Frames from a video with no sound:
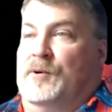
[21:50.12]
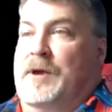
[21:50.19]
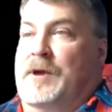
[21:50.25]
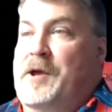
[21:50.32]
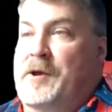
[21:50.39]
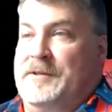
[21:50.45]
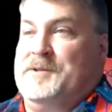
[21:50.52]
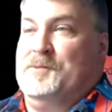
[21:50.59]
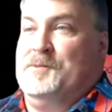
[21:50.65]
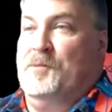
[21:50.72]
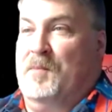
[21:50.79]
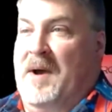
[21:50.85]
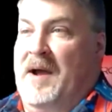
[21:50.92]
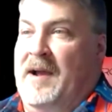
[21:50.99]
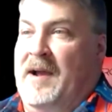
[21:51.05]
elsewhere in
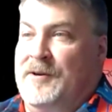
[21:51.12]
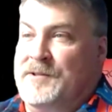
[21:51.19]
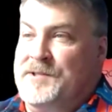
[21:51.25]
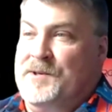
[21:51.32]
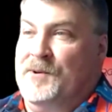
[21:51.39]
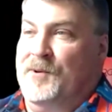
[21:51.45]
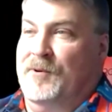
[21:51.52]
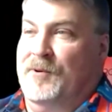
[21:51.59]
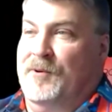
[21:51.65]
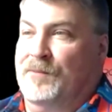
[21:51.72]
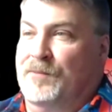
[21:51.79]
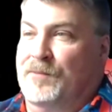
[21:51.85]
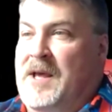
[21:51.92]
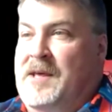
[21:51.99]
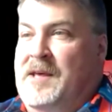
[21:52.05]
my house, or
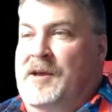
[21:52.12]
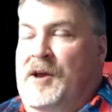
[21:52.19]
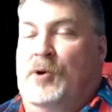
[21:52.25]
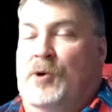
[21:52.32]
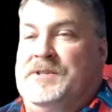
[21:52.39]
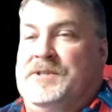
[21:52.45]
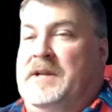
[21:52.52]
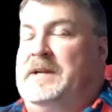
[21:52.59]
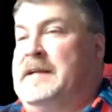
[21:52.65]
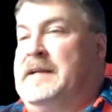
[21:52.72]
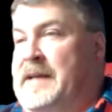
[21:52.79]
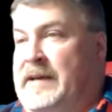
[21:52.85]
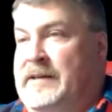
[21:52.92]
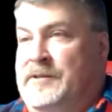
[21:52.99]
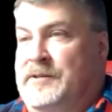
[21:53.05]
hosted in a
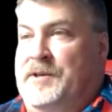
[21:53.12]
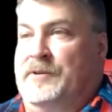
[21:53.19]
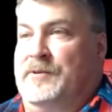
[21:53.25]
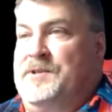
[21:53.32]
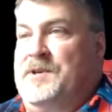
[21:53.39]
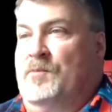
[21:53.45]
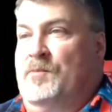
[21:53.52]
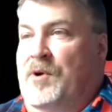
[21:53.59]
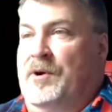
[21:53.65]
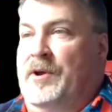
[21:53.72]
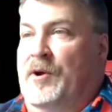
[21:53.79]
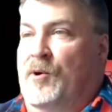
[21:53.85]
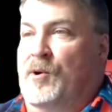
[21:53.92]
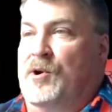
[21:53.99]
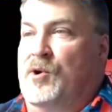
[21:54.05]
data center somewhere to
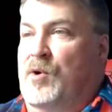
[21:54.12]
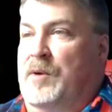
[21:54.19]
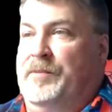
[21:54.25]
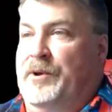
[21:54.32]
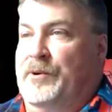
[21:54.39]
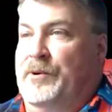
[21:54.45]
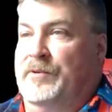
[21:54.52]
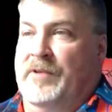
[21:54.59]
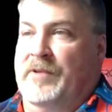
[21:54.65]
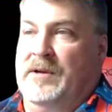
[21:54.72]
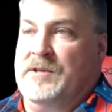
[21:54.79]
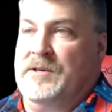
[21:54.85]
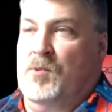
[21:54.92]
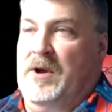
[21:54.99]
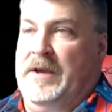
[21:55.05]
earn crypto in
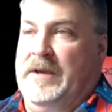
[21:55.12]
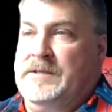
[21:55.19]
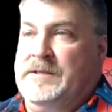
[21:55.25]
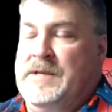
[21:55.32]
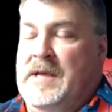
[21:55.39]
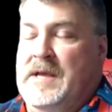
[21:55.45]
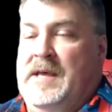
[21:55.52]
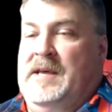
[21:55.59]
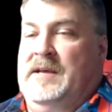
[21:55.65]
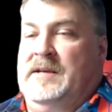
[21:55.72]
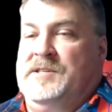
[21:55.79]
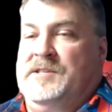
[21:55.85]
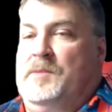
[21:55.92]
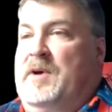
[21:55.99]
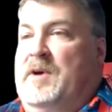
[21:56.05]
various ways.
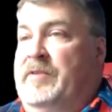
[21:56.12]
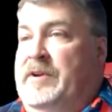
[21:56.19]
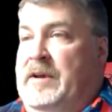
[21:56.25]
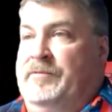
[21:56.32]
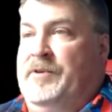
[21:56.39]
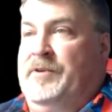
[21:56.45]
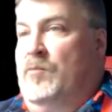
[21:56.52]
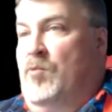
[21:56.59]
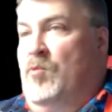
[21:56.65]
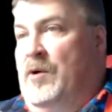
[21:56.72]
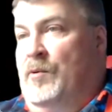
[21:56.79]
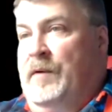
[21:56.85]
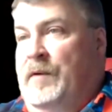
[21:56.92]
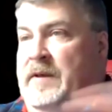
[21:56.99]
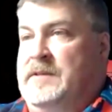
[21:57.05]
Some of it I've done well
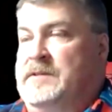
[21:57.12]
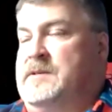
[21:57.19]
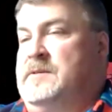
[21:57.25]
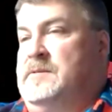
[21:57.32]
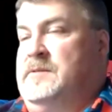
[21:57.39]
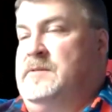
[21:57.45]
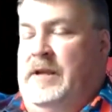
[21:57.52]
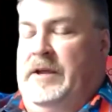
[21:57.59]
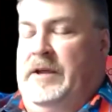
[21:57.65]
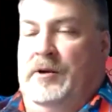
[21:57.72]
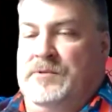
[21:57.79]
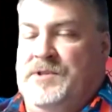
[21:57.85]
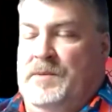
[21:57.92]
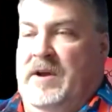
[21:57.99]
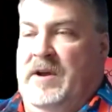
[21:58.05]
with it,
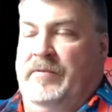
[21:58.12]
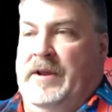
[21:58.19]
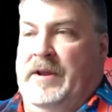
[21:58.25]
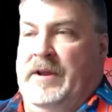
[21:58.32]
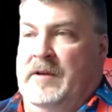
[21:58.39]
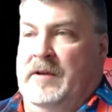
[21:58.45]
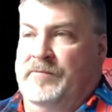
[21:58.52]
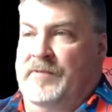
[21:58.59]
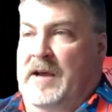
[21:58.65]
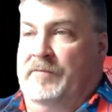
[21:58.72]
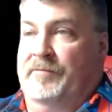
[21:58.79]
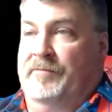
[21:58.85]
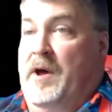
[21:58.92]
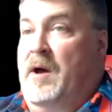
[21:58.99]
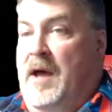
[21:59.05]
some of it I've
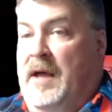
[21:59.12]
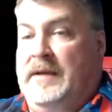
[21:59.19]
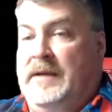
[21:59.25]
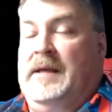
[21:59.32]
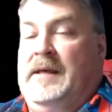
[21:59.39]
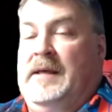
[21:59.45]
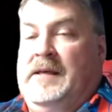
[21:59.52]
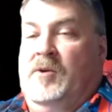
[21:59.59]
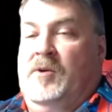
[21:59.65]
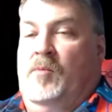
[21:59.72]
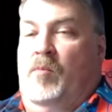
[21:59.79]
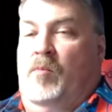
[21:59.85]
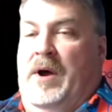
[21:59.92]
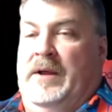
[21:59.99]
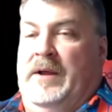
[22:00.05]
not,
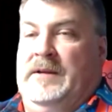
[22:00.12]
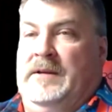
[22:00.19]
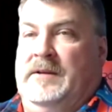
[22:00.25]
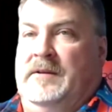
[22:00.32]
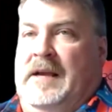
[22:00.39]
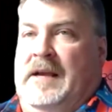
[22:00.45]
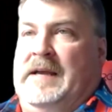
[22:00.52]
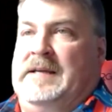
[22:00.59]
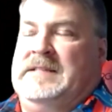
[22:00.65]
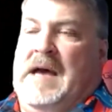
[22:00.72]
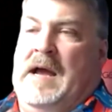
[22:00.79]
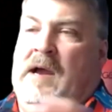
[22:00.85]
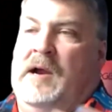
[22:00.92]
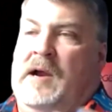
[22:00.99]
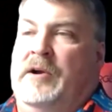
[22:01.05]
but I got tired